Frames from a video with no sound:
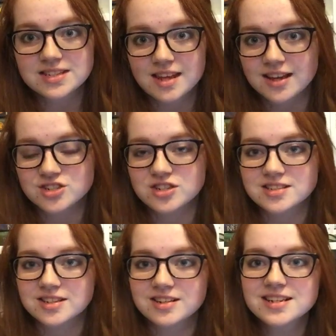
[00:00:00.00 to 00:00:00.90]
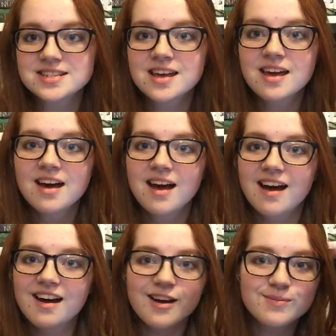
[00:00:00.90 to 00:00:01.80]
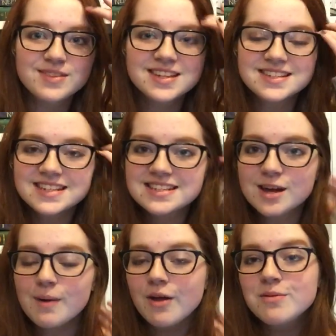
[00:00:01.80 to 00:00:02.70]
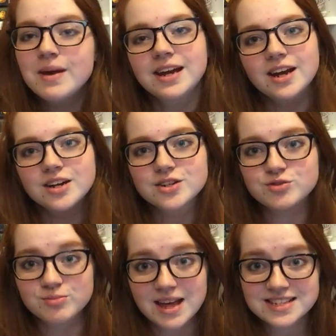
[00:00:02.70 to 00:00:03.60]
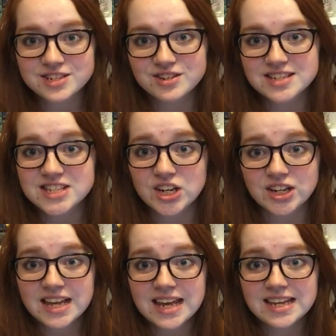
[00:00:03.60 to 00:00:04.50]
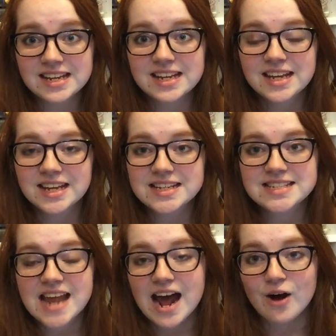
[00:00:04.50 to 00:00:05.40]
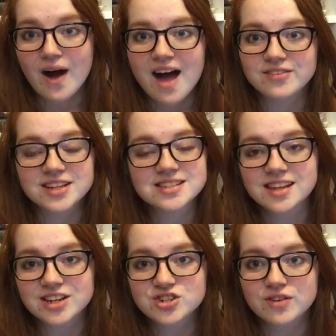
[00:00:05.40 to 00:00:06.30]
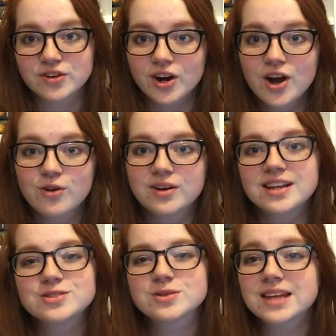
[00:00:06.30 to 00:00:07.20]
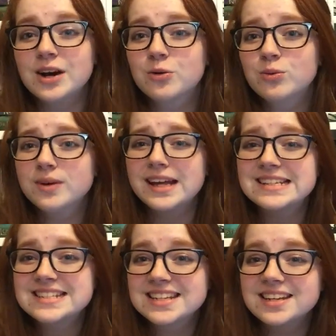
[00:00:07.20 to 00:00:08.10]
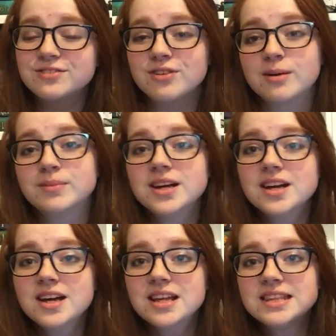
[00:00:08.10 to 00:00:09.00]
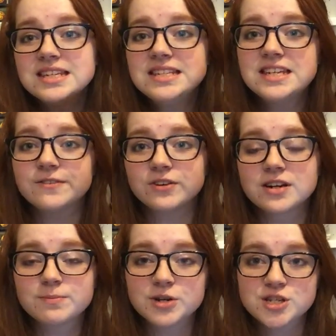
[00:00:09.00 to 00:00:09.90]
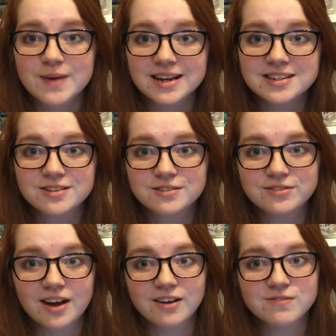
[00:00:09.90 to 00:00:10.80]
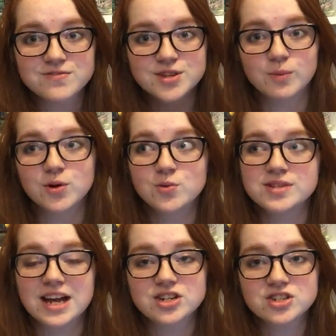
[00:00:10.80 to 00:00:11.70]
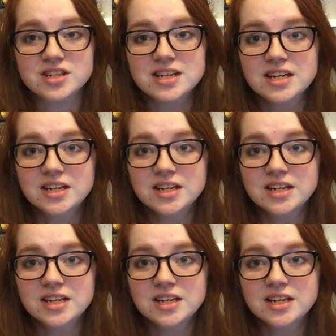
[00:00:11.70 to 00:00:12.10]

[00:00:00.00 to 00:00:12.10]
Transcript: Selection series. This is about the main characters from that series. Their kid is now having a selection of her own, and so it's kind of cool we get to see it from the different perspective of someone who is actually